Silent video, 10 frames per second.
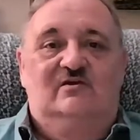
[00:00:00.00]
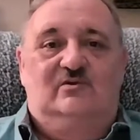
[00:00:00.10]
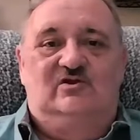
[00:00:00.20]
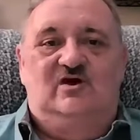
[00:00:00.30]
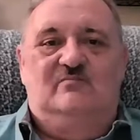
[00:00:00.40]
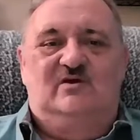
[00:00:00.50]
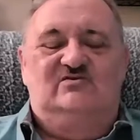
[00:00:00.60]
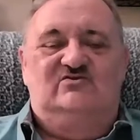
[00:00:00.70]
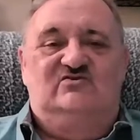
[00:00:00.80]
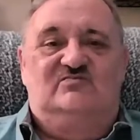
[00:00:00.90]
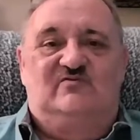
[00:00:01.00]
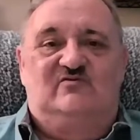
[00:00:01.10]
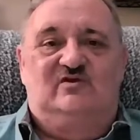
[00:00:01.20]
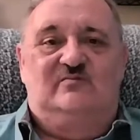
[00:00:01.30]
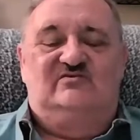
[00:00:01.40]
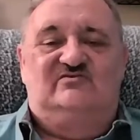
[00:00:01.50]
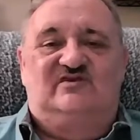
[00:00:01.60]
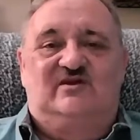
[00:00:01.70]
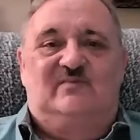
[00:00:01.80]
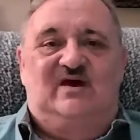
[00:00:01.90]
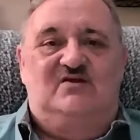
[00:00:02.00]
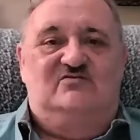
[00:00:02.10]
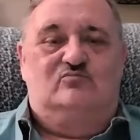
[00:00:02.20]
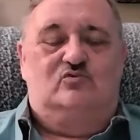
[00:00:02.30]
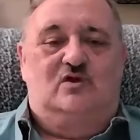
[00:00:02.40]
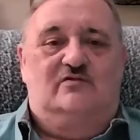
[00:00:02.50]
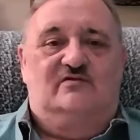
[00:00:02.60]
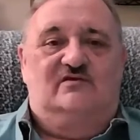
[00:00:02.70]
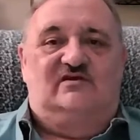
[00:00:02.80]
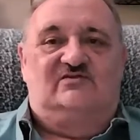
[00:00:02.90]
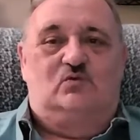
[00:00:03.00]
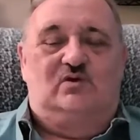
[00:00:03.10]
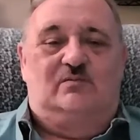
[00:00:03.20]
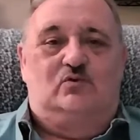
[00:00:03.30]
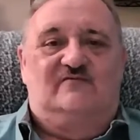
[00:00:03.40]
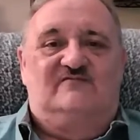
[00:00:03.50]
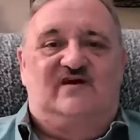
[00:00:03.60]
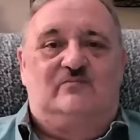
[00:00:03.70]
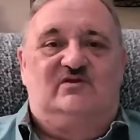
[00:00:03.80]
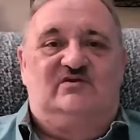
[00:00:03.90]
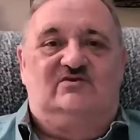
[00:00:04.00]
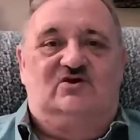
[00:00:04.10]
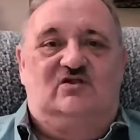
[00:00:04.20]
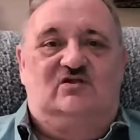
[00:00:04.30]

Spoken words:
but not much has really been said about his brother that got the $1.5 billion